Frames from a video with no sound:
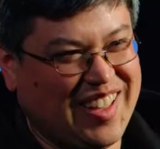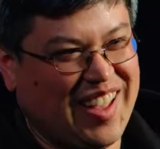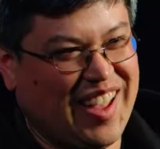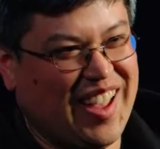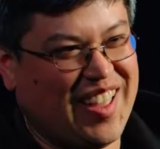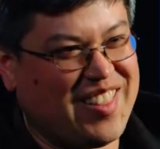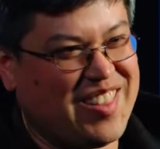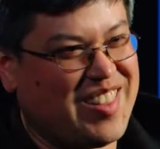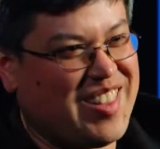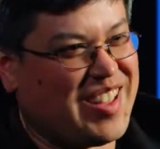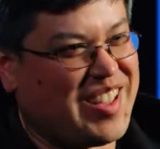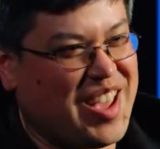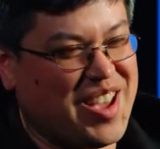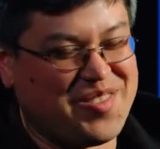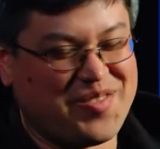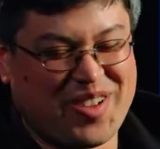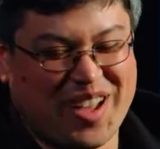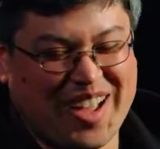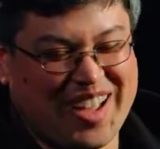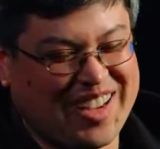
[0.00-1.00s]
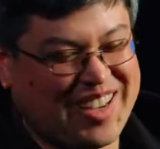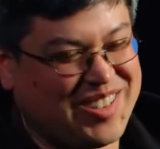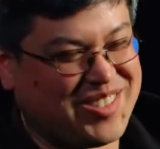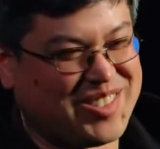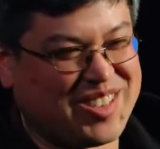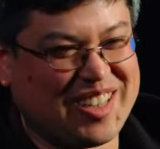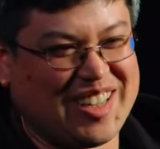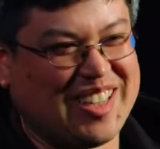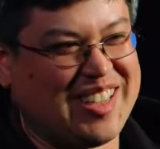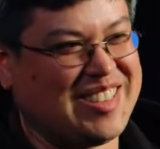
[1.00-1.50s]
And then they came back
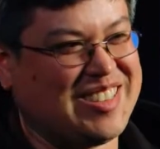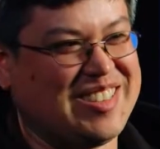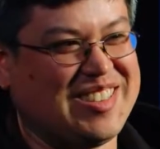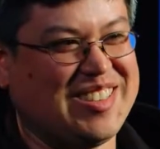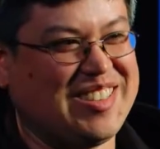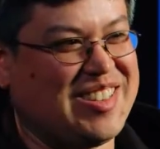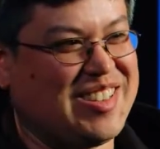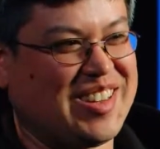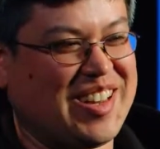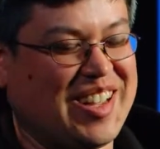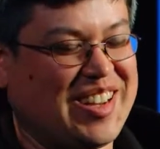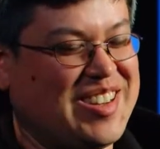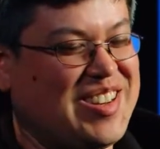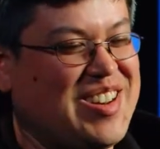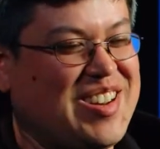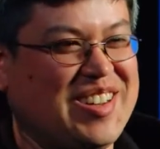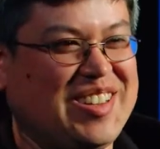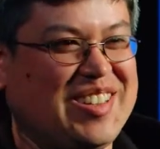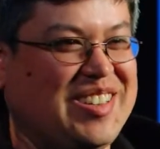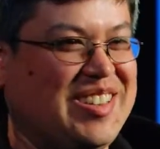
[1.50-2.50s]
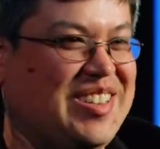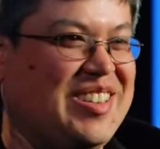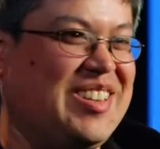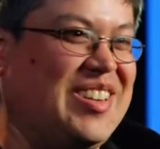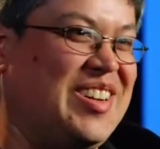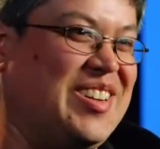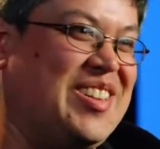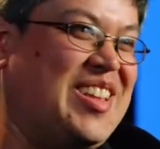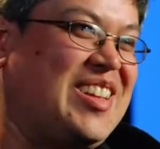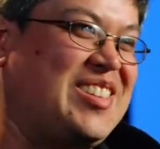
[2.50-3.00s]
and they're like,
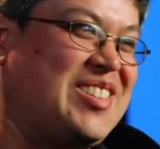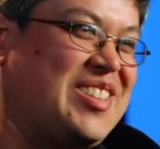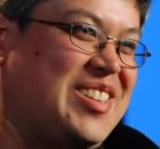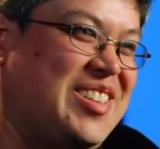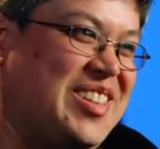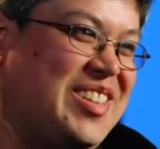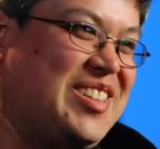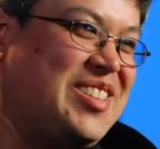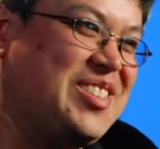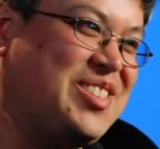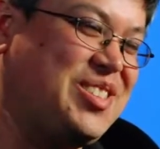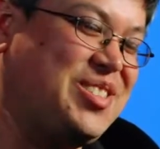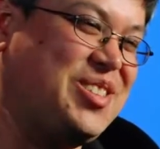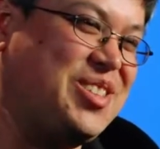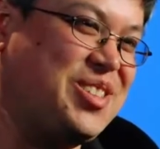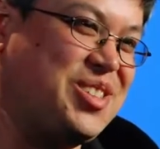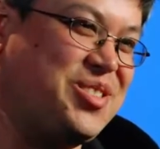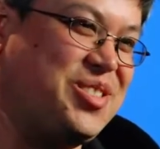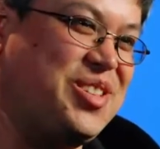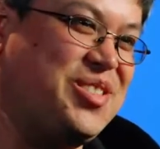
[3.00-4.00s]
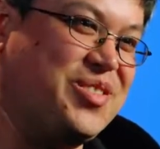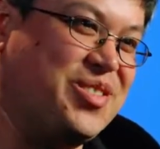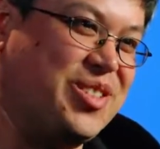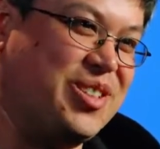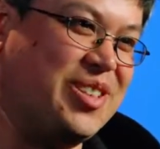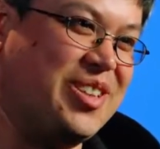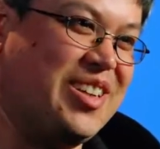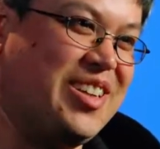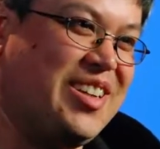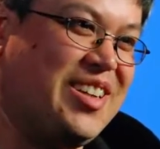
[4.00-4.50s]
no, that's a little too extreme
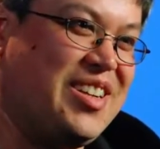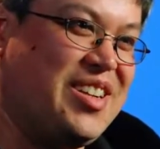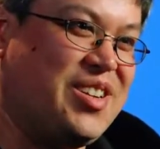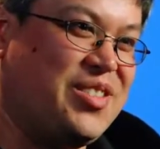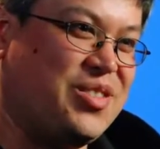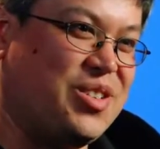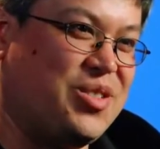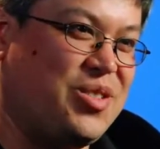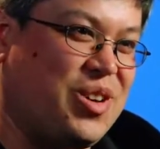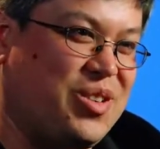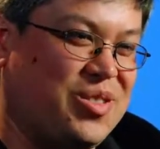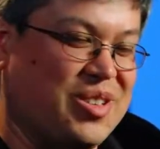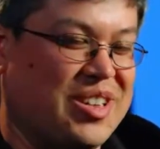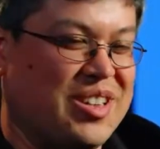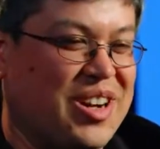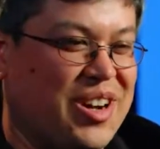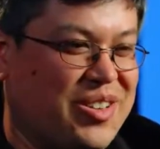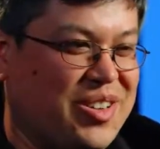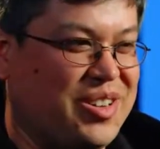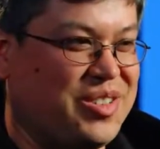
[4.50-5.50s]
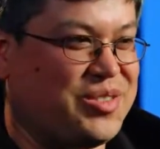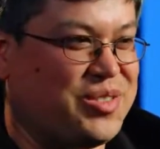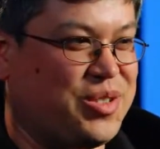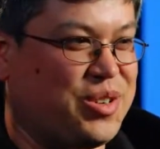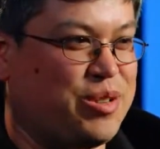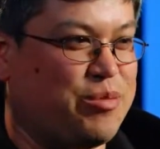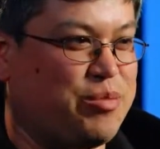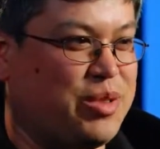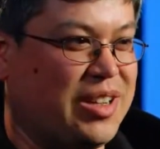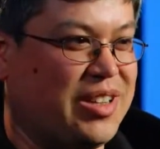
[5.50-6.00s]
for what we're going
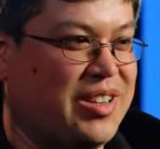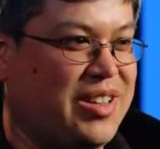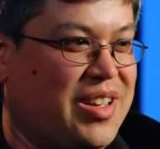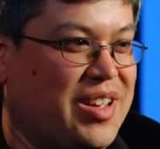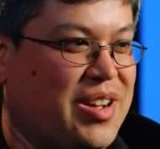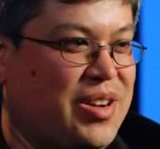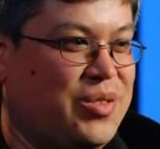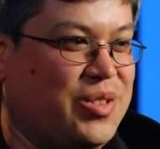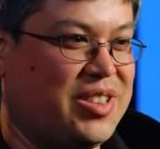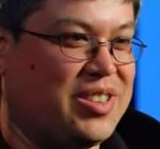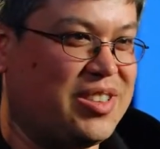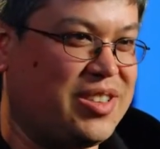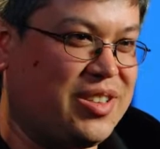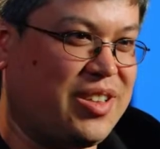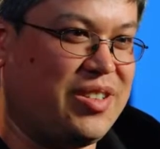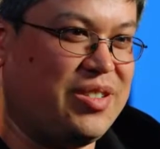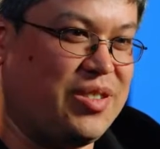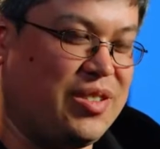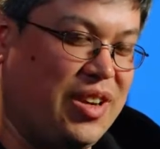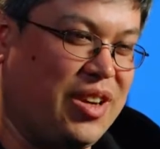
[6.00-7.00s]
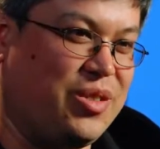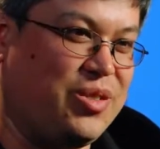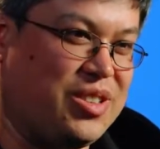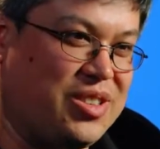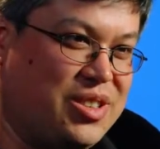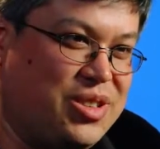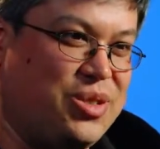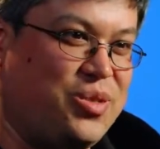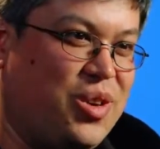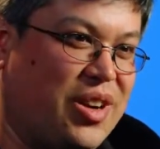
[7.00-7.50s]
for, but we still
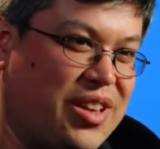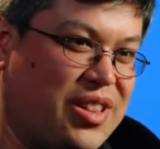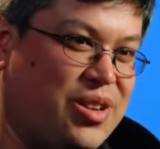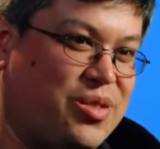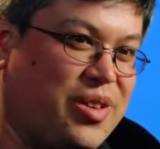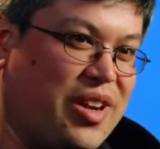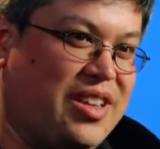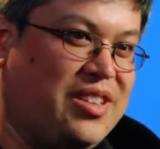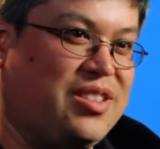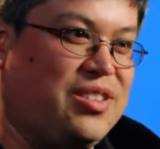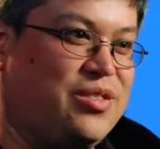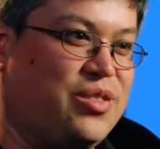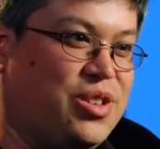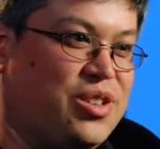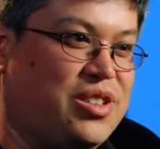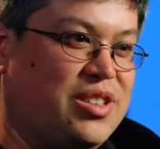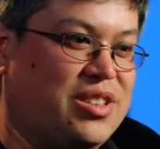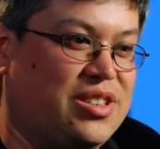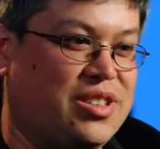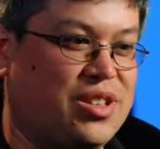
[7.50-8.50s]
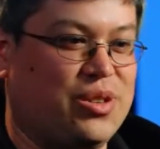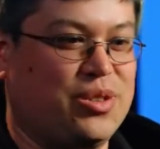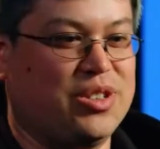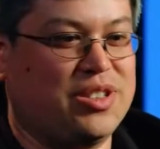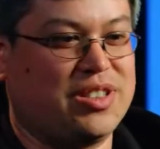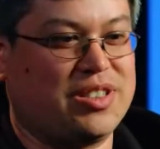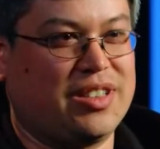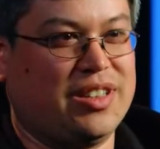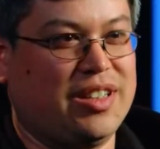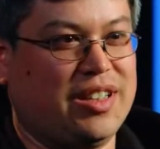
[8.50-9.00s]
wanted the racing version, so we're
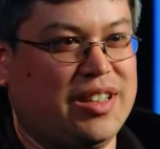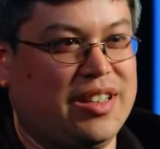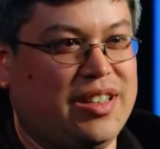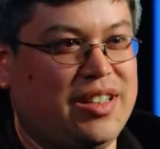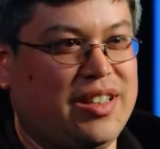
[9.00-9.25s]
just gonna